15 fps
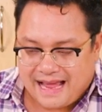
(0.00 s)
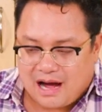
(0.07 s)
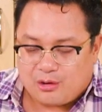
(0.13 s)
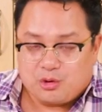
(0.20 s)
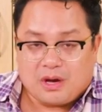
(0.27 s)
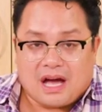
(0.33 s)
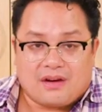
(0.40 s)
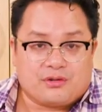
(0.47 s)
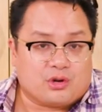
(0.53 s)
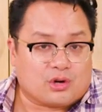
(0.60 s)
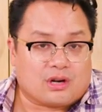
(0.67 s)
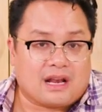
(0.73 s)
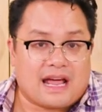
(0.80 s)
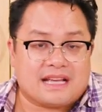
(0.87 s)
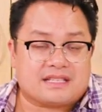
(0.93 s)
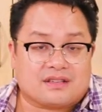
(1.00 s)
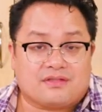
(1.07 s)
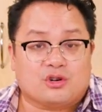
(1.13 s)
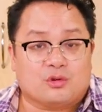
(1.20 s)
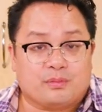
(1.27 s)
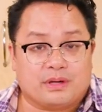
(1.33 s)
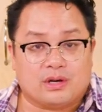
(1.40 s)
now you have your classic
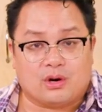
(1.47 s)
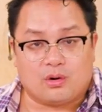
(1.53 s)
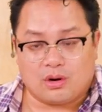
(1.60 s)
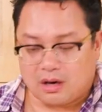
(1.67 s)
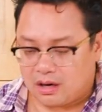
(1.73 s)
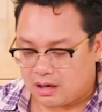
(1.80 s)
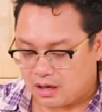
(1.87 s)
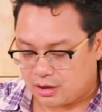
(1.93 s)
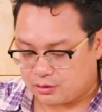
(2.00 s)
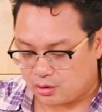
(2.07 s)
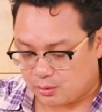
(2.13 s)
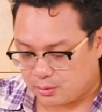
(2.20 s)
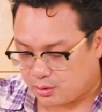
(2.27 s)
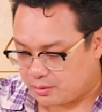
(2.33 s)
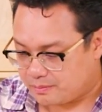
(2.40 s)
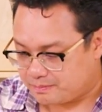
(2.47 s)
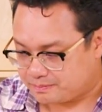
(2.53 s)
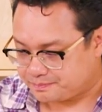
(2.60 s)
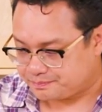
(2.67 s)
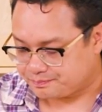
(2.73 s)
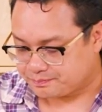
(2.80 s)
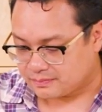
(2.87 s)
Filipino adobo.
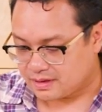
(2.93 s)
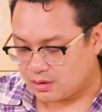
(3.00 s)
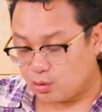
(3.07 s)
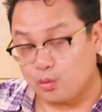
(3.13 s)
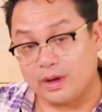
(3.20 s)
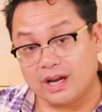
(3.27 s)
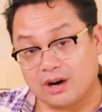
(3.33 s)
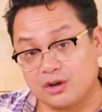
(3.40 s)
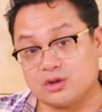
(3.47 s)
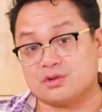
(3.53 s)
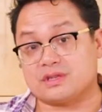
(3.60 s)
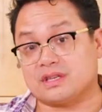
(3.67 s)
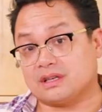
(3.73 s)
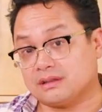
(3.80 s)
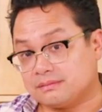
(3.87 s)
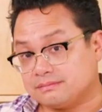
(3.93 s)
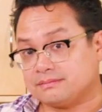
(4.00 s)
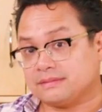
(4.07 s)
We are using